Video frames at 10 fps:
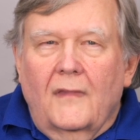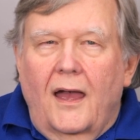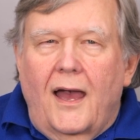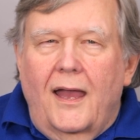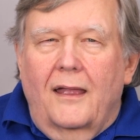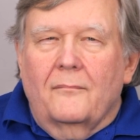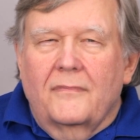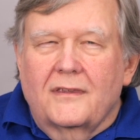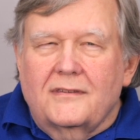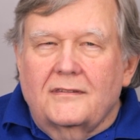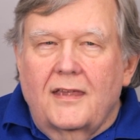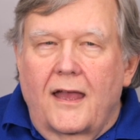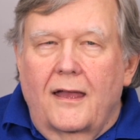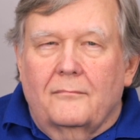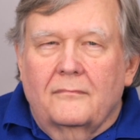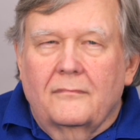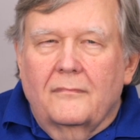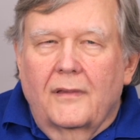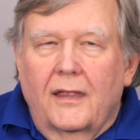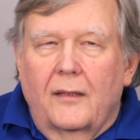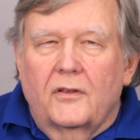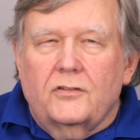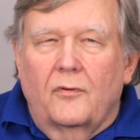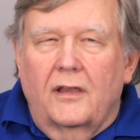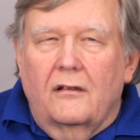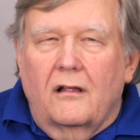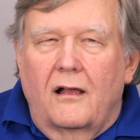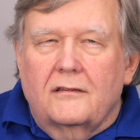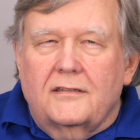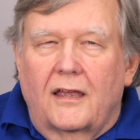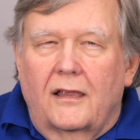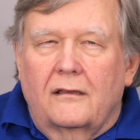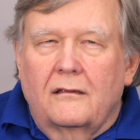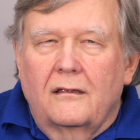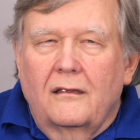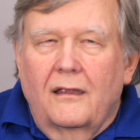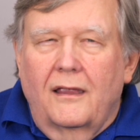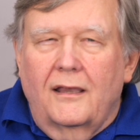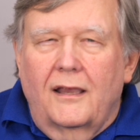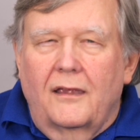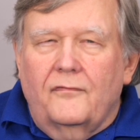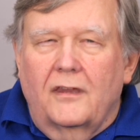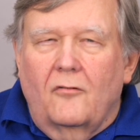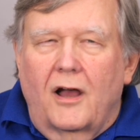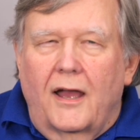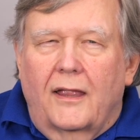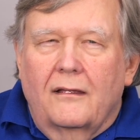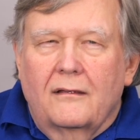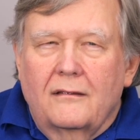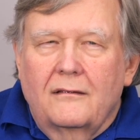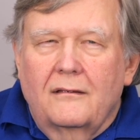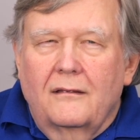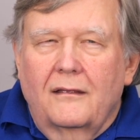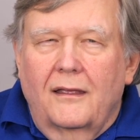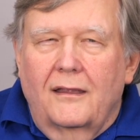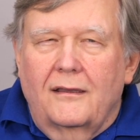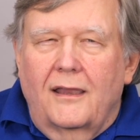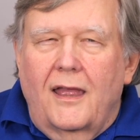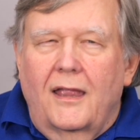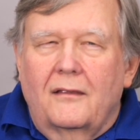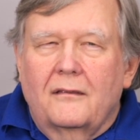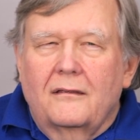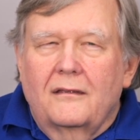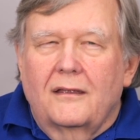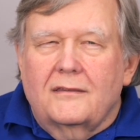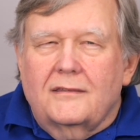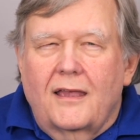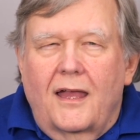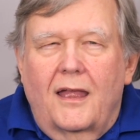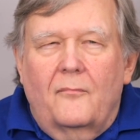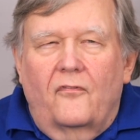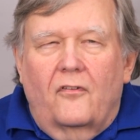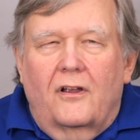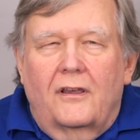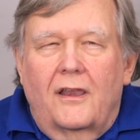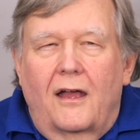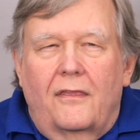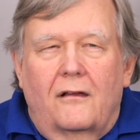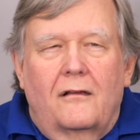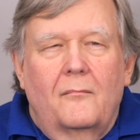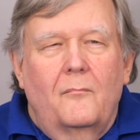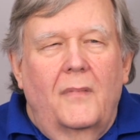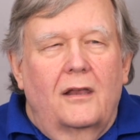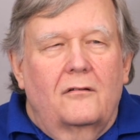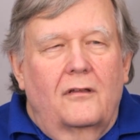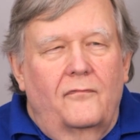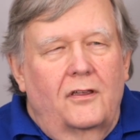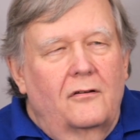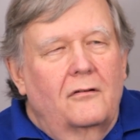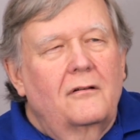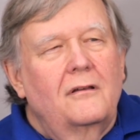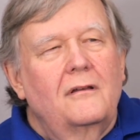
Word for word: Hi, this is Tom, amateur radio call sign n 8 FDY. And today it's time for another meter review.